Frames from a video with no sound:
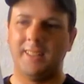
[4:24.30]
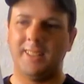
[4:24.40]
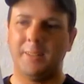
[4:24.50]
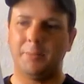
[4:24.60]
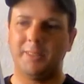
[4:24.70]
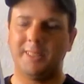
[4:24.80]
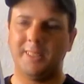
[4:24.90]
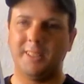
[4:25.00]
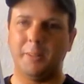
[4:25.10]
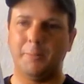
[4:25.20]

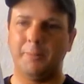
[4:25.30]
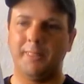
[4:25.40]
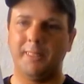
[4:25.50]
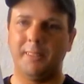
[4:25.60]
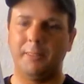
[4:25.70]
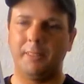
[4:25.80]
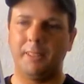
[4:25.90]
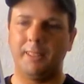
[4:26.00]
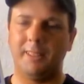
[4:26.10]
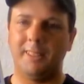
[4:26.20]

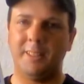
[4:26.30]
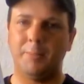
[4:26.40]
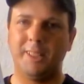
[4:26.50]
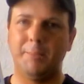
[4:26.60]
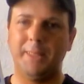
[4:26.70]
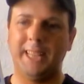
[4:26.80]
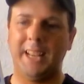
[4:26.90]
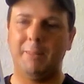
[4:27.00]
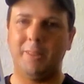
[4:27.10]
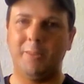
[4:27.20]
the spring
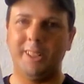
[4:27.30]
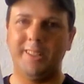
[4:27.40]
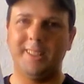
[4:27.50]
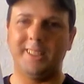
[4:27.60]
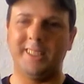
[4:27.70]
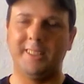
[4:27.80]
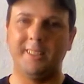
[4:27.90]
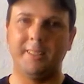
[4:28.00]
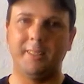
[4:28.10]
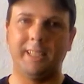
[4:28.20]
became the winter,
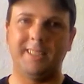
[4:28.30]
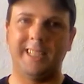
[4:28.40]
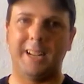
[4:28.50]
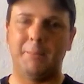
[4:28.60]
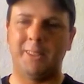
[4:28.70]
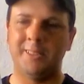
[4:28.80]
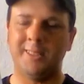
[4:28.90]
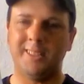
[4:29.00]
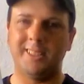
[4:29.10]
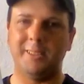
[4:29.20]
and is now
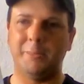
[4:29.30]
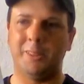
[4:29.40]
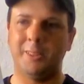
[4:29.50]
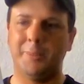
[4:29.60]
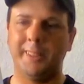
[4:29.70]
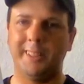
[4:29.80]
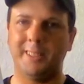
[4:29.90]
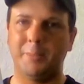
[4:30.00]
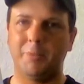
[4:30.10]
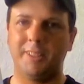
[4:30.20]
supposed to be like
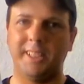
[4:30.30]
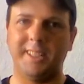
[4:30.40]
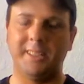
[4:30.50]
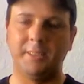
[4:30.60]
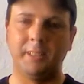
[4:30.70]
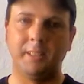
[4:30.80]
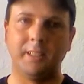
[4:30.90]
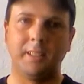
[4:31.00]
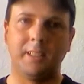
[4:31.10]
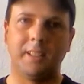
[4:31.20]
the spring.
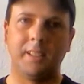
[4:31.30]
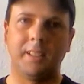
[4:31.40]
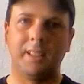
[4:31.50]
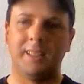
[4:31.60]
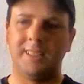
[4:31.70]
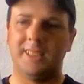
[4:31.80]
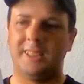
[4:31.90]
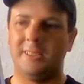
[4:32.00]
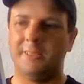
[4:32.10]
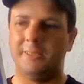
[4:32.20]

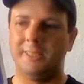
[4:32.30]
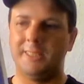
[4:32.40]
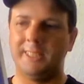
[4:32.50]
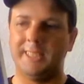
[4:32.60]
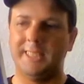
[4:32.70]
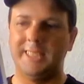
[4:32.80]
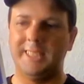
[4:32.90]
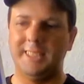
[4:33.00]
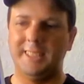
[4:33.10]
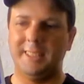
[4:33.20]
So
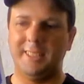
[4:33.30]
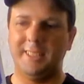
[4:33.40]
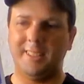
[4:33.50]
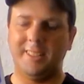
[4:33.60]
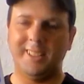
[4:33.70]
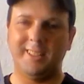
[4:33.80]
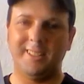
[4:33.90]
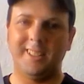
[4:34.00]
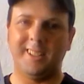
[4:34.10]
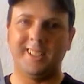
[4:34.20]

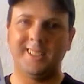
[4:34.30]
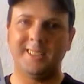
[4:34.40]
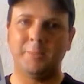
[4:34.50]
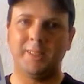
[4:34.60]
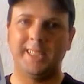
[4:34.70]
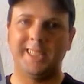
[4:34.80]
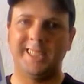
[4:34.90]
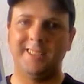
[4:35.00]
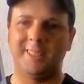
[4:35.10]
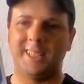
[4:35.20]
the goddess of spring
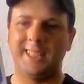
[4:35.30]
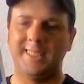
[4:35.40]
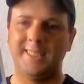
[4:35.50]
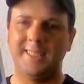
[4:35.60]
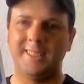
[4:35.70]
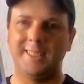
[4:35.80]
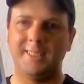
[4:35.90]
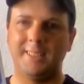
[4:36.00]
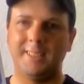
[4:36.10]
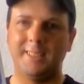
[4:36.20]
she tries
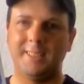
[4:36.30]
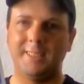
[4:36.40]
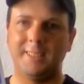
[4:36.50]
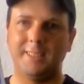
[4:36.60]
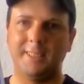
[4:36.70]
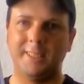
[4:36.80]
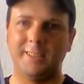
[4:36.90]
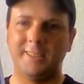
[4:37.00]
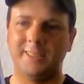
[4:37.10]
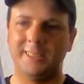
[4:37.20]

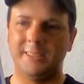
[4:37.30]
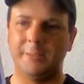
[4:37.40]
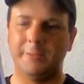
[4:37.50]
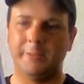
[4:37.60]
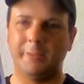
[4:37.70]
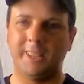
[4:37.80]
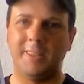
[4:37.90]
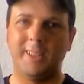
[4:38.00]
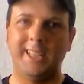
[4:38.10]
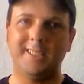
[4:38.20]
to
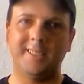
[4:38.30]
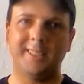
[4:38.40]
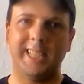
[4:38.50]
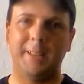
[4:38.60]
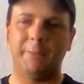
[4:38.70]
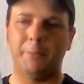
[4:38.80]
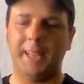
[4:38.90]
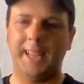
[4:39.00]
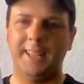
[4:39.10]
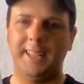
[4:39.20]
find a way to escape from
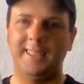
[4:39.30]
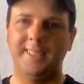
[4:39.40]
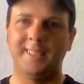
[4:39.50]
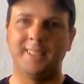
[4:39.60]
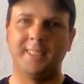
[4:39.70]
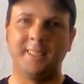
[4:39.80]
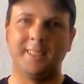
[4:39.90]
Hades,